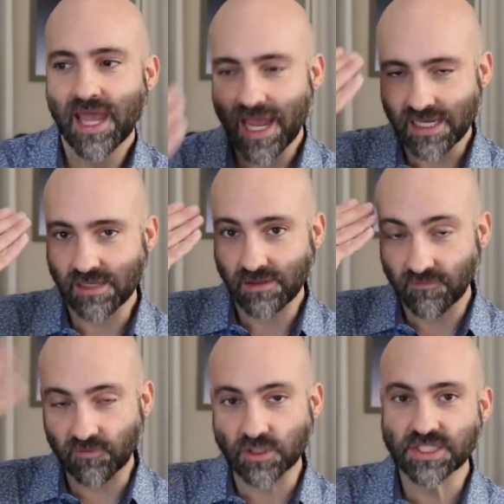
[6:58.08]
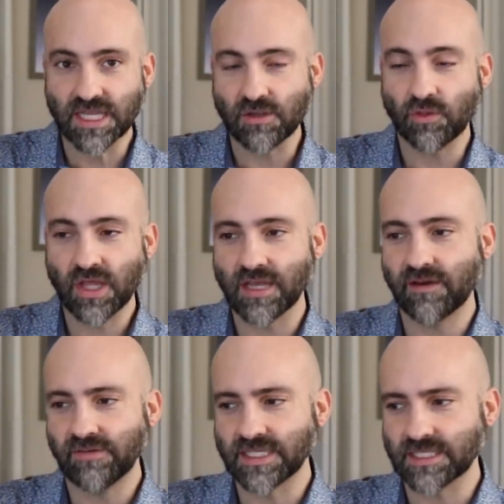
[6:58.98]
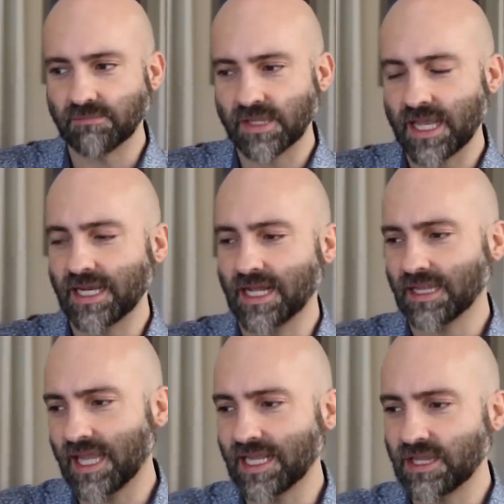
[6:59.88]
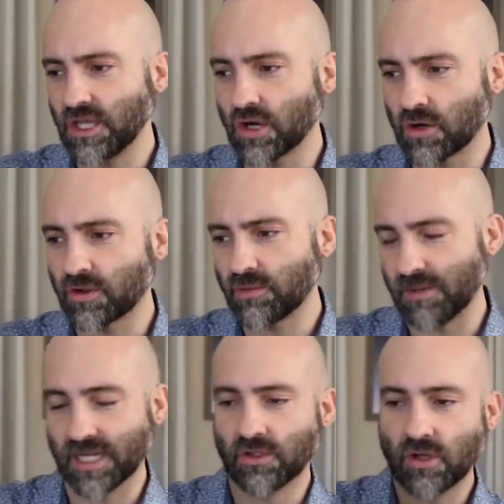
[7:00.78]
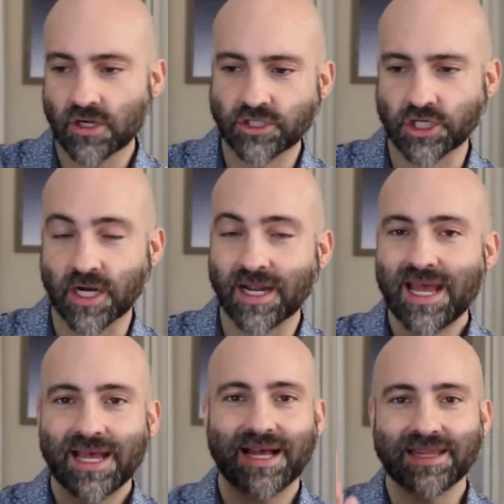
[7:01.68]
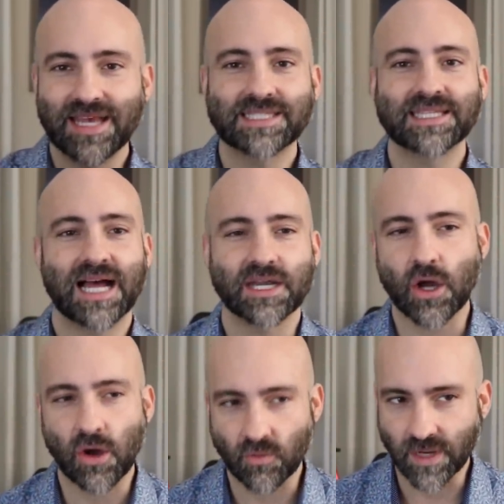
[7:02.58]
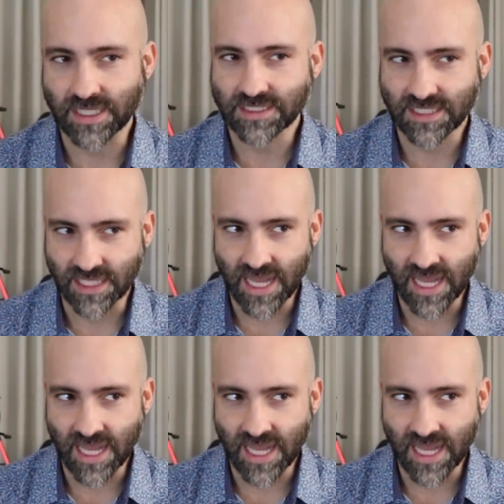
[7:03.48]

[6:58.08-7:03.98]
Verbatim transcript: And the first thing you think of is a planet like the Earth, but larger. That's not always the